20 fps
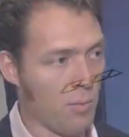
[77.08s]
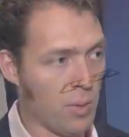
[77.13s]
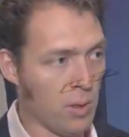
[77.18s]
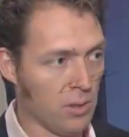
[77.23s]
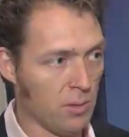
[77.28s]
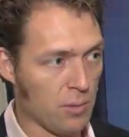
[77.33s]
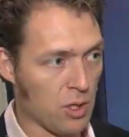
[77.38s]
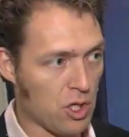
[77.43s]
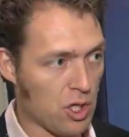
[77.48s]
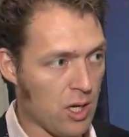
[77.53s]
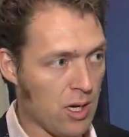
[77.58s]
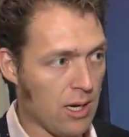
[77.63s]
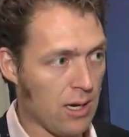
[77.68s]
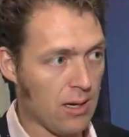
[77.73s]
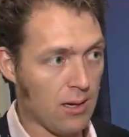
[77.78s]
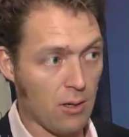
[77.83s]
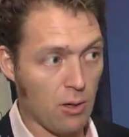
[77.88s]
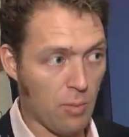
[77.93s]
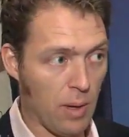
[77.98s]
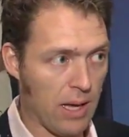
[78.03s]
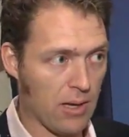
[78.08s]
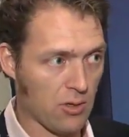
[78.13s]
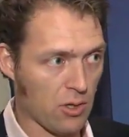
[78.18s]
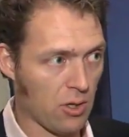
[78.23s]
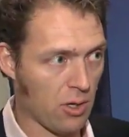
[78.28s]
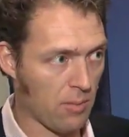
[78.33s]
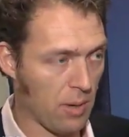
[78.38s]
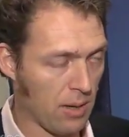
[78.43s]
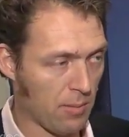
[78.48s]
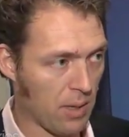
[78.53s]
If you build a machine and you pay a
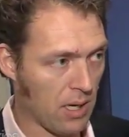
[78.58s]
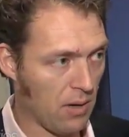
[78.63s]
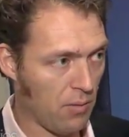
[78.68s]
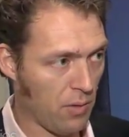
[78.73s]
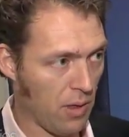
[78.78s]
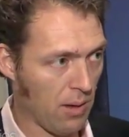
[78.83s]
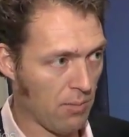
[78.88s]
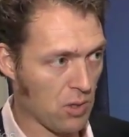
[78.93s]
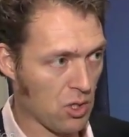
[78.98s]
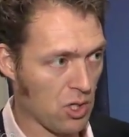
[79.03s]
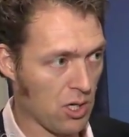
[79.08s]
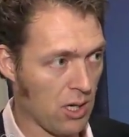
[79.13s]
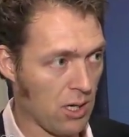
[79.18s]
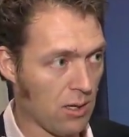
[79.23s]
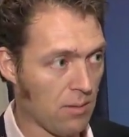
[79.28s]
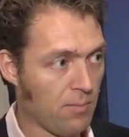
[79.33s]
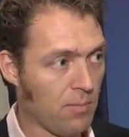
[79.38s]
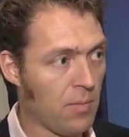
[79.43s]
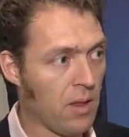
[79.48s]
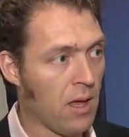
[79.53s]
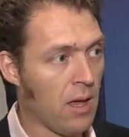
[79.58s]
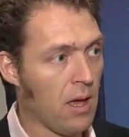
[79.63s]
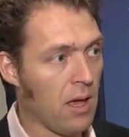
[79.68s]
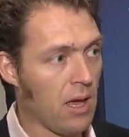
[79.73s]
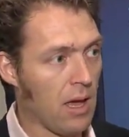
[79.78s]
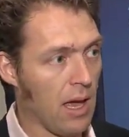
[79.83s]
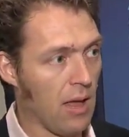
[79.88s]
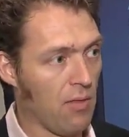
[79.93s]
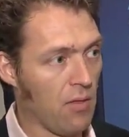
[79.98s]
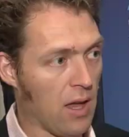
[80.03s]
certain amount of money for that machine,
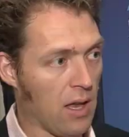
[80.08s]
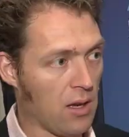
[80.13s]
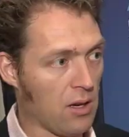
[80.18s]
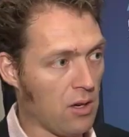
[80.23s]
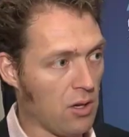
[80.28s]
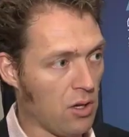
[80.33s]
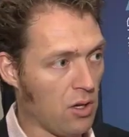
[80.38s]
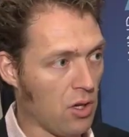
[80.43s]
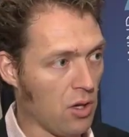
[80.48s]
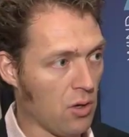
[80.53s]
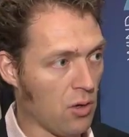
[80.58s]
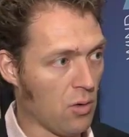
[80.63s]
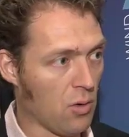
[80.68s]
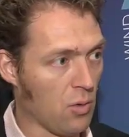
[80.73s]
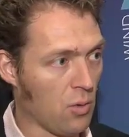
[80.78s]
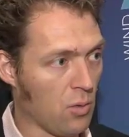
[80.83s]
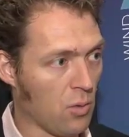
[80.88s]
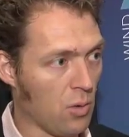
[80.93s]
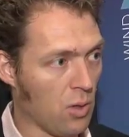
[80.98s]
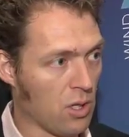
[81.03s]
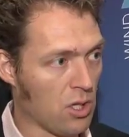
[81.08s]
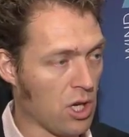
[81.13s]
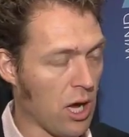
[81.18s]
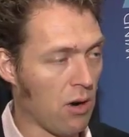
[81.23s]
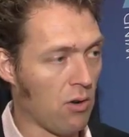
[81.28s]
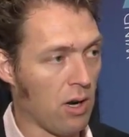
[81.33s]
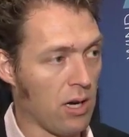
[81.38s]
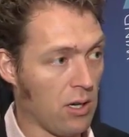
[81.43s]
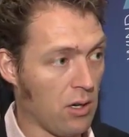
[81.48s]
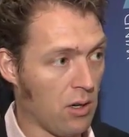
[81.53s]
and then you
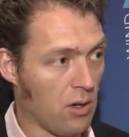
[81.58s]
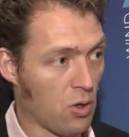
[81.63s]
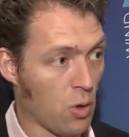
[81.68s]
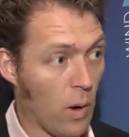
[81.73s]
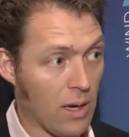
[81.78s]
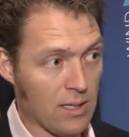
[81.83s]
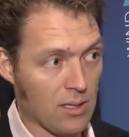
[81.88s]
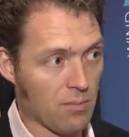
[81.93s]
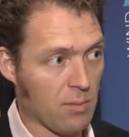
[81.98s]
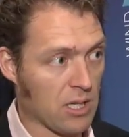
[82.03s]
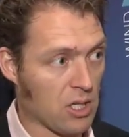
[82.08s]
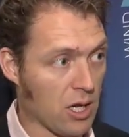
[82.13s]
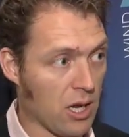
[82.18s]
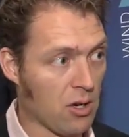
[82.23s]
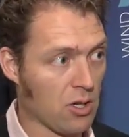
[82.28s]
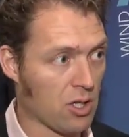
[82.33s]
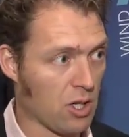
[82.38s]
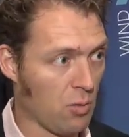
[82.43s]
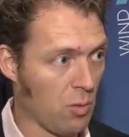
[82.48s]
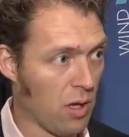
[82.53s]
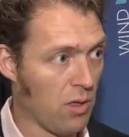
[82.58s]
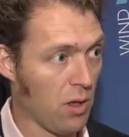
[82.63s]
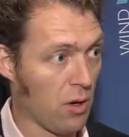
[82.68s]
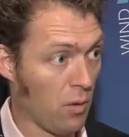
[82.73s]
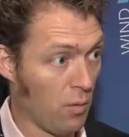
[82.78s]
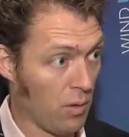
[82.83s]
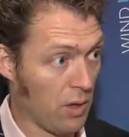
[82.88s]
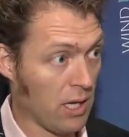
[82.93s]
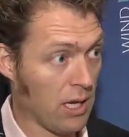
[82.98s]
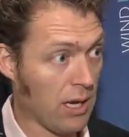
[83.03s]
generate twice as much energy with
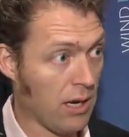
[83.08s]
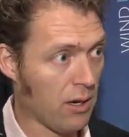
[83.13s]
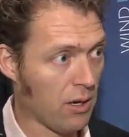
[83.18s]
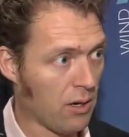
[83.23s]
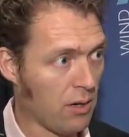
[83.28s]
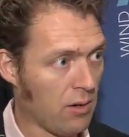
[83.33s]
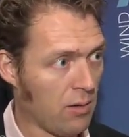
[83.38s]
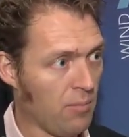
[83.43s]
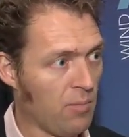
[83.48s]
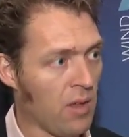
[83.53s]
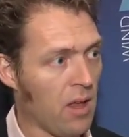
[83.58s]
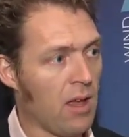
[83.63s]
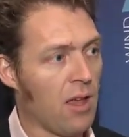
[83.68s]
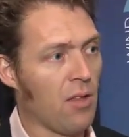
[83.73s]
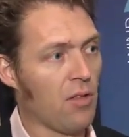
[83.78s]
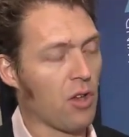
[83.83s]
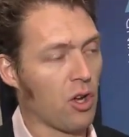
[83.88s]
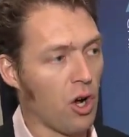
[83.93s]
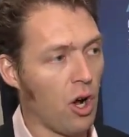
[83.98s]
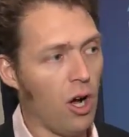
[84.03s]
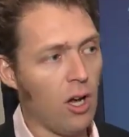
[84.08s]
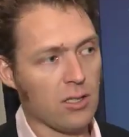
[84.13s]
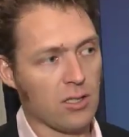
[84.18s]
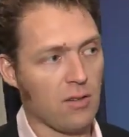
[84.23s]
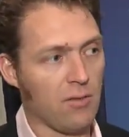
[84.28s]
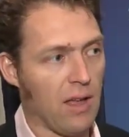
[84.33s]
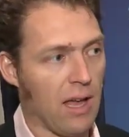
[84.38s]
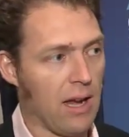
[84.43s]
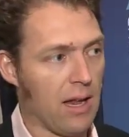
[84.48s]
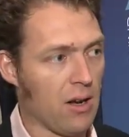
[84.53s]
it over the year, the
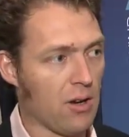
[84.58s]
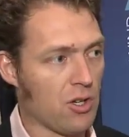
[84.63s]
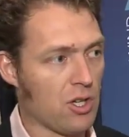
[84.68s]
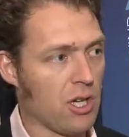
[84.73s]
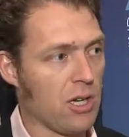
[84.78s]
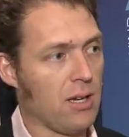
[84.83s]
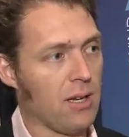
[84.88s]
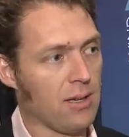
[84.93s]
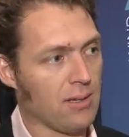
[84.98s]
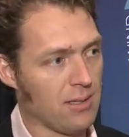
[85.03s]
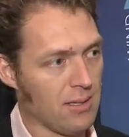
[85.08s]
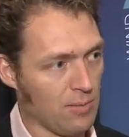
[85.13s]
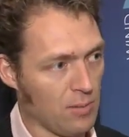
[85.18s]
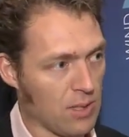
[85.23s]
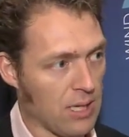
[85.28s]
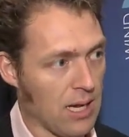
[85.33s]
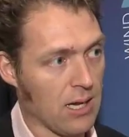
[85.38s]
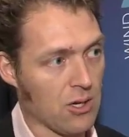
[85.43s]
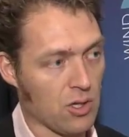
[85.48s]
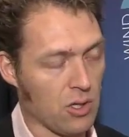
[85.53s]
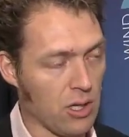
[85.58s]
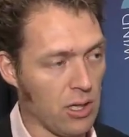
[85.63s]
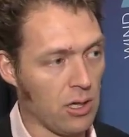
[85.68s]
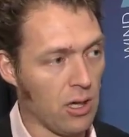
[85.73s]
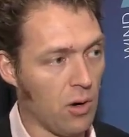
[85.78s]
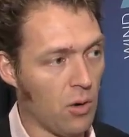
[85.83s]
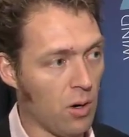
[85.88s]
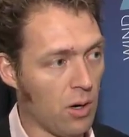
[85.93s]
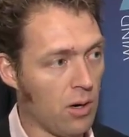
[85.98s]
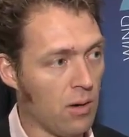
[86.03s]
cost of that energy is substantially
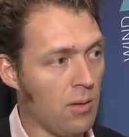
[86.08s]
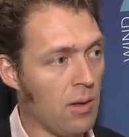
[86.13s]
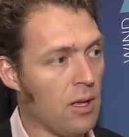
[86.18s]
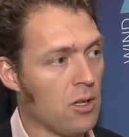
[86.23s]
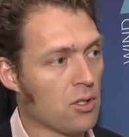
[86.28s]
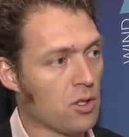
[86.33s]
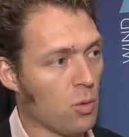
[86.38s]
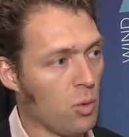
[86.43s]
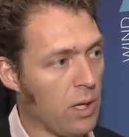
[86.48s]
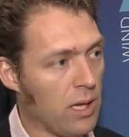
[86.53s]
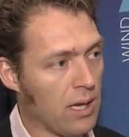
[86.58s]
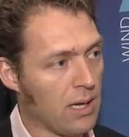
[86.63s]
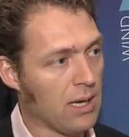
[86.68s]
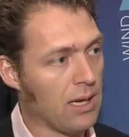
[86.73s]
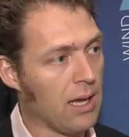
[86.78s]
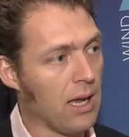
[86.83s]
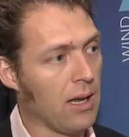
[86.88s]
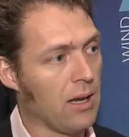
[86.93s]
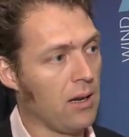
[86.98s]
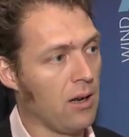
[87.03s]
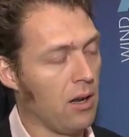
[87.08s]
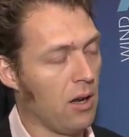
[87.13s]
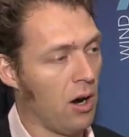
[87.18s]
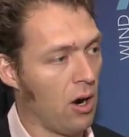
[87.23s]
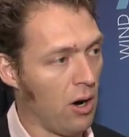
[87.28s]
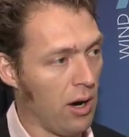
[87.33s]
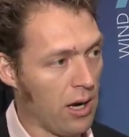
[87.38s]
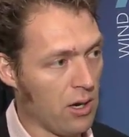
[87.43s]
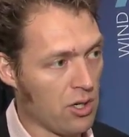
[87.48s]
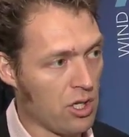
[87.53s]
lower. So we can get
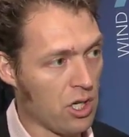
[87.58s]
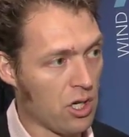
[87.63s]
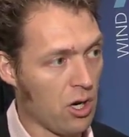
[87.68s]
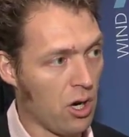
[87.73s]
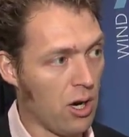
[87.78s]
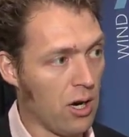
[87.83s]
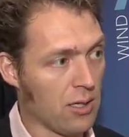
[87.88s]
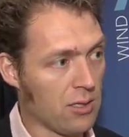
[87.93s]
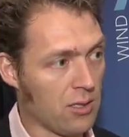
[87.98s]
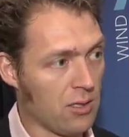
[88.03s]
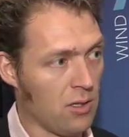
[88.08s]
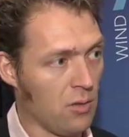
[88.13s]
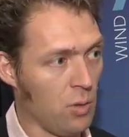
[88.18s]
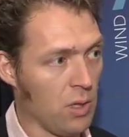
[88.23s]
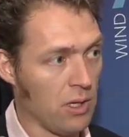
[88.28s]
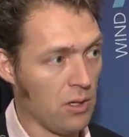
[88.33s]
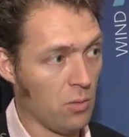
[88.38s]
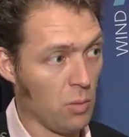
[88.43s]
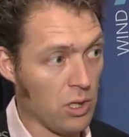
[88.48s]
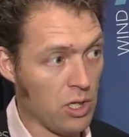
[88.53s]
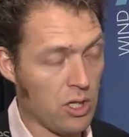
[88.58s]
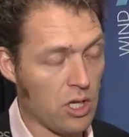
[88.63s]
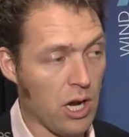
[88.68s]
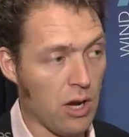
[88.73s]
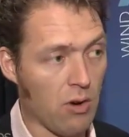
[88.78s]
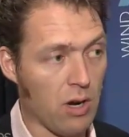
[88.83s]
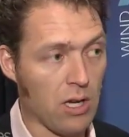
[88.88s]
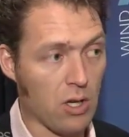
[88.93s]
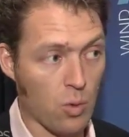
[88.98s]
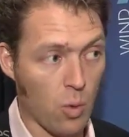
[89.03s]
our energy cost, we, we
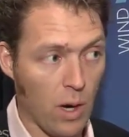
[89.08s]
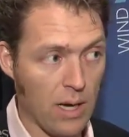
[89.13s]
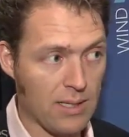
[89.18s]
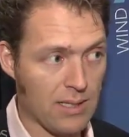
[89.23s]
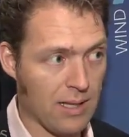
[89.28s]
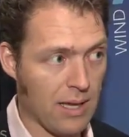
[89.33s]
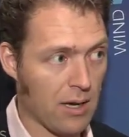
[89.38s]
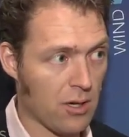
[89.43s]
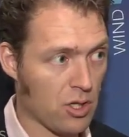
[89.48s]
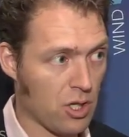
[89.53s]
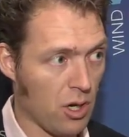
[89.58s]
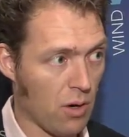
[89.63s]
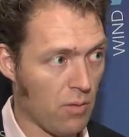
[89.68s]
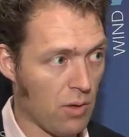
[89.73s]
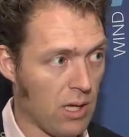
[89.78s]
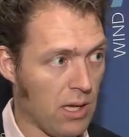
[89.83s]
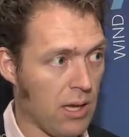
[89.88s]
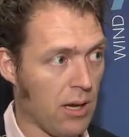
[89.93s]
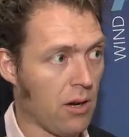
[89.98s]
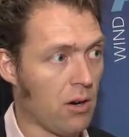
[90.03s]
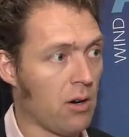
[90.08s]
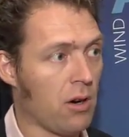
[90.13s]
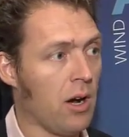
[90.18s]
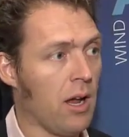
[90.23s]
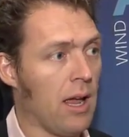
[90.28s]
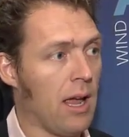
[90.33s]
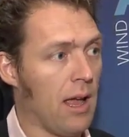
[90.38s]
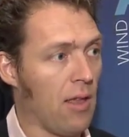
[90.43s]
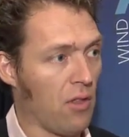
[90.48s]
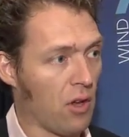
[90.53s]
generate twice the energy over the year,
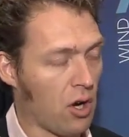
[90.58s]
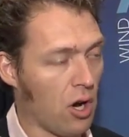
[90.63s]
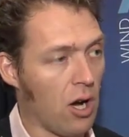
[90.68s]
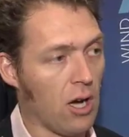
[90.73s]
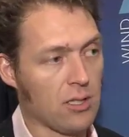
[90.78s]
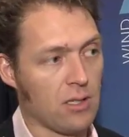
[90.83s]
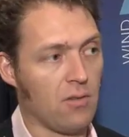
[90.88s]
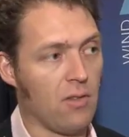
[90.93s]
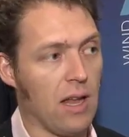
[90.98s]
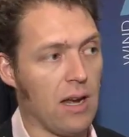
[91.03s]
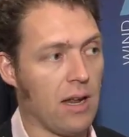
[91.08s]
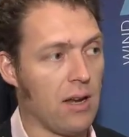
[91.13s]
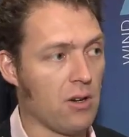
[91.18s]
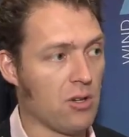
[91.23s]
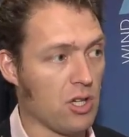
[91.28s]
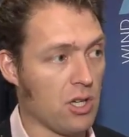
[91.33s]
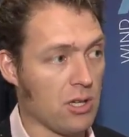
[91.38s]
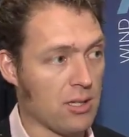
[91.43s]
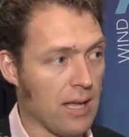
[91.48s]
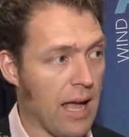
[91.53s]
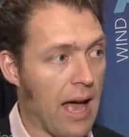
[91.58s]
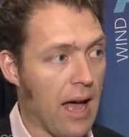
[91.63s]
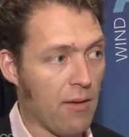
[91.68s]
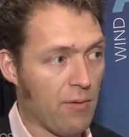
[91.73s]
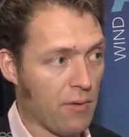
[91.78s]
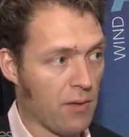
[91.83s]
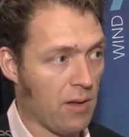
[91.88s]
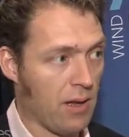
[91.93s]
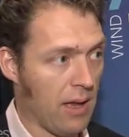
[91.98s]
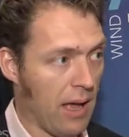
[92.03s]
and the cost of that energy is
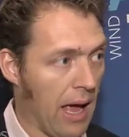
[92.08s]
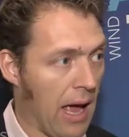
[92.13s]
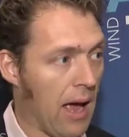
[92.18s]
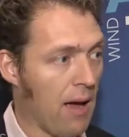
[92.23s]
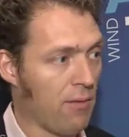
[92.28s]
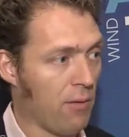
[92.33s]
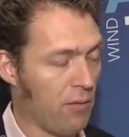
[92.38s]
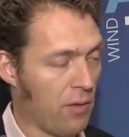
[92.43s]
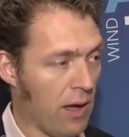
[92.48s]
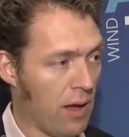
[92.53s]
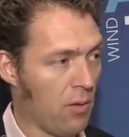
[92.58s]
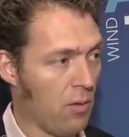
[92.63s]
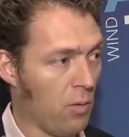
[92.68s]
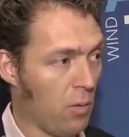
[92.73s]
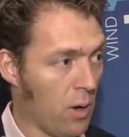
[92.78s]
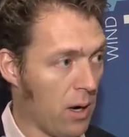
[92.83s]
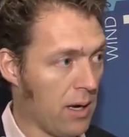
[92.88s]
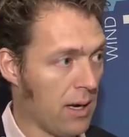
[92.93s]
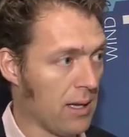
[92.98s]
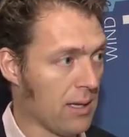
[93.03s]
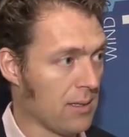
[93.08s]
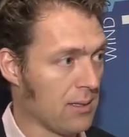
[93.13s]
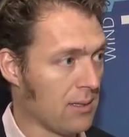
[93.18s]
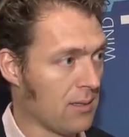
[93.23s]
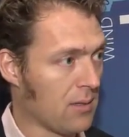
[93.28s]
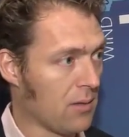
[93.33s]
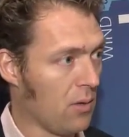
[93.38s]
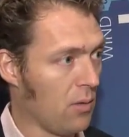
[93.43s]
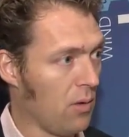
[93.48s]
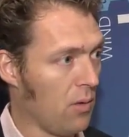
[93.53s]
half, half of that what it
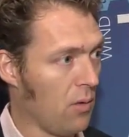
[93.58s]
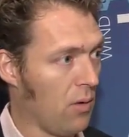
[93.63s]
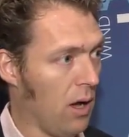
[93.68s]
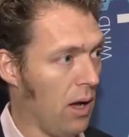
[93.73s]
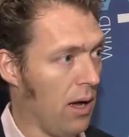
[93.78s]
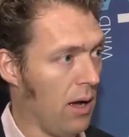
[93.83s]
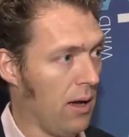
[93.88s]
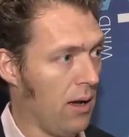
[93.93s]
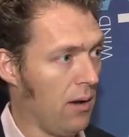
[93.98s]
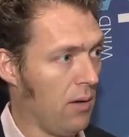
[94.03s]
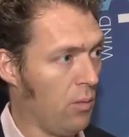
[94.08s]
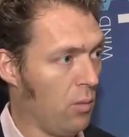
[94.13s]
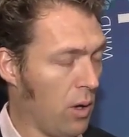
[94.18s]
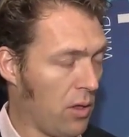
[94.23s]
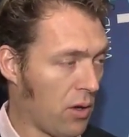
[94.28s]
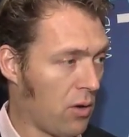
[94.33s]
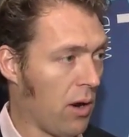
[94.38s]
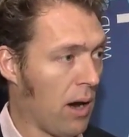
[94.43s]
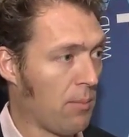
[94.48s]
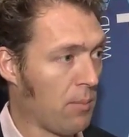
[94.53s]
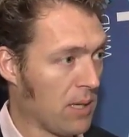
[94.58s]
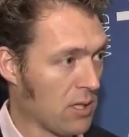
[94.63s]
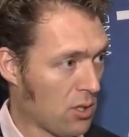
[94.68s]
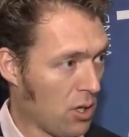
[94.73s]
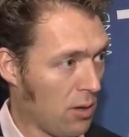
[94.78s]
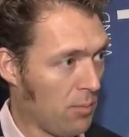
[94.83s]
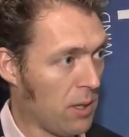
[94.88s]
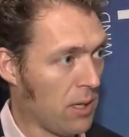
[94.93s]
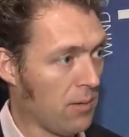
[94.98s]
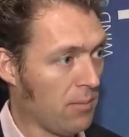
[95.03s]
is Uh, with the
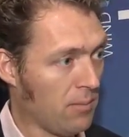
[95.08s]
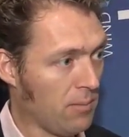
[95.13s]
ground-based turbine.